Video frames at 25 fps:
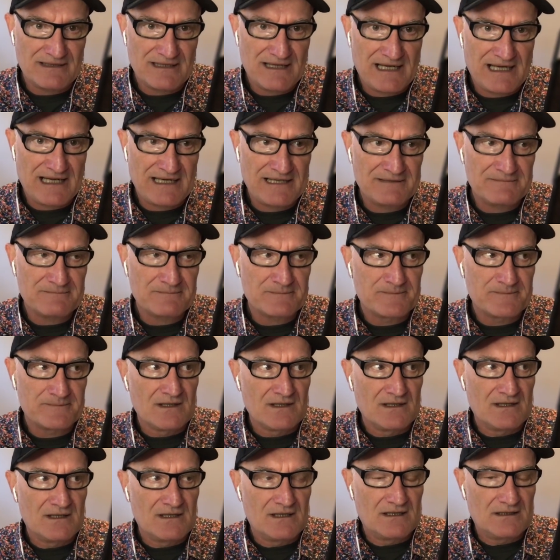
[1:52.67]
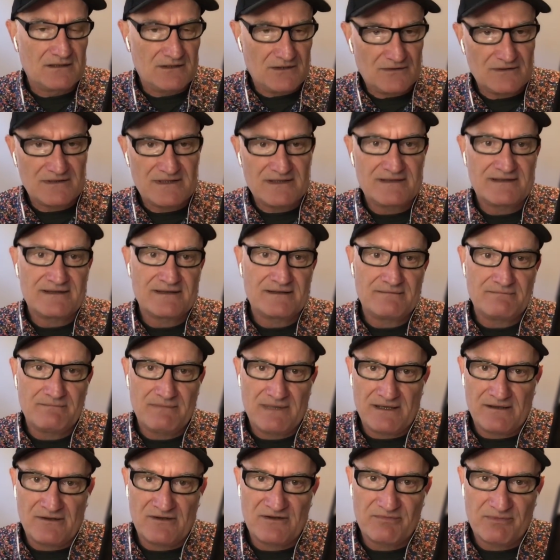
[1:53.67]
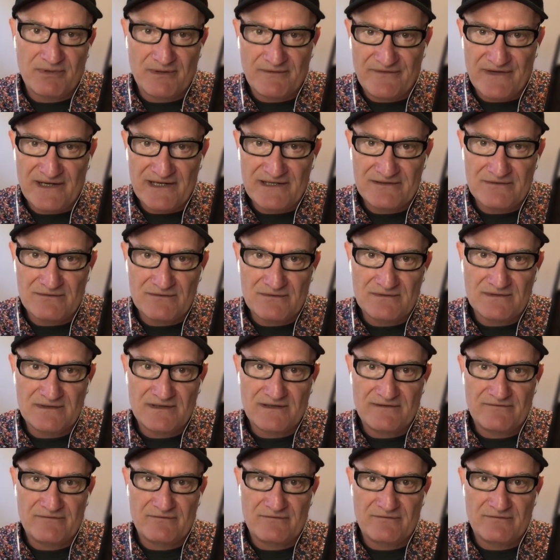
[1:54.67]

And doctors and health professionals have